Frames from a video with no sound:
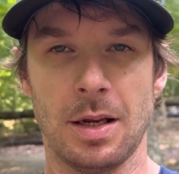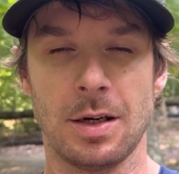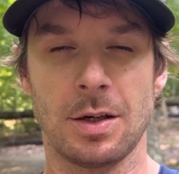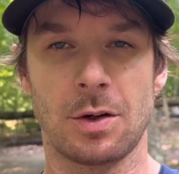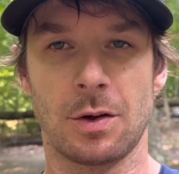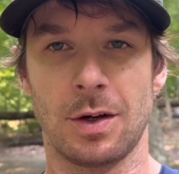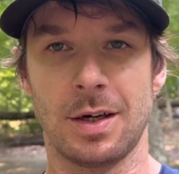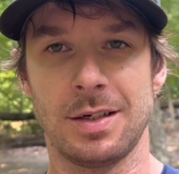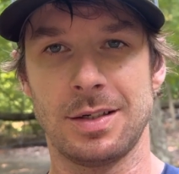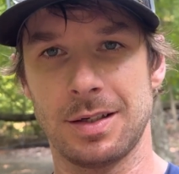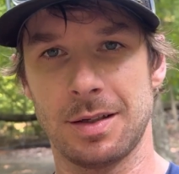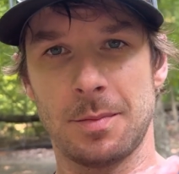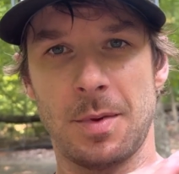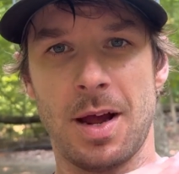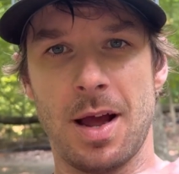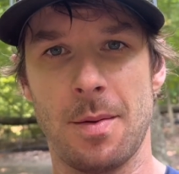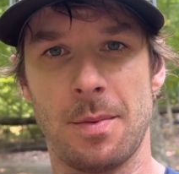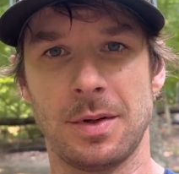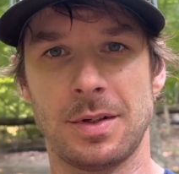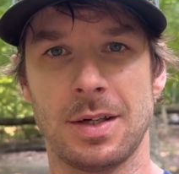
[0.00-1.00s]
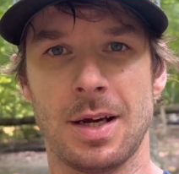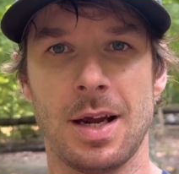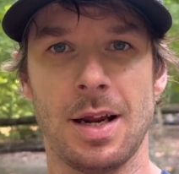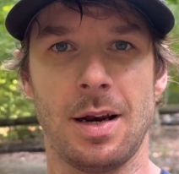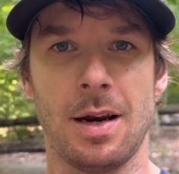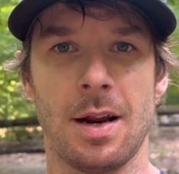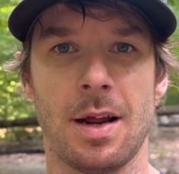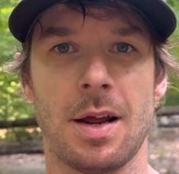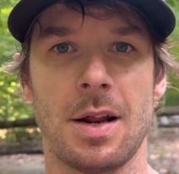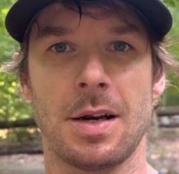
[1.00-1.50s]
increasing my appetite,
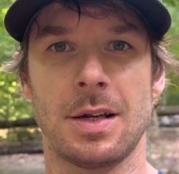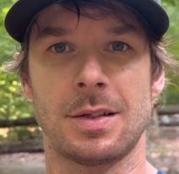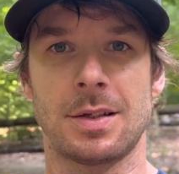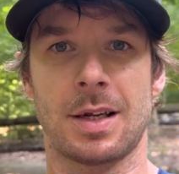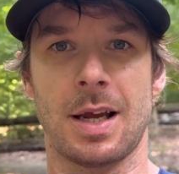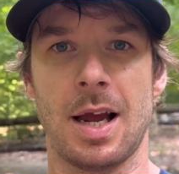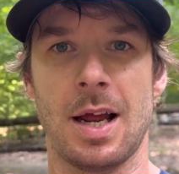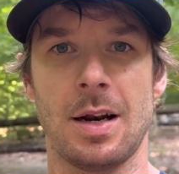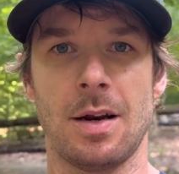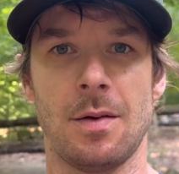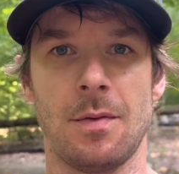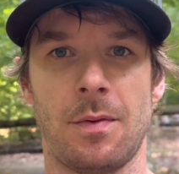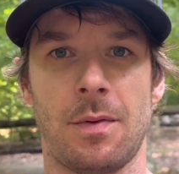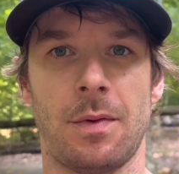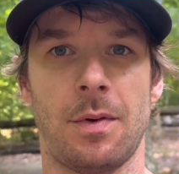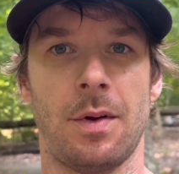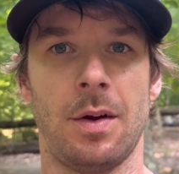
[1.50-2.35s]
and it's kind of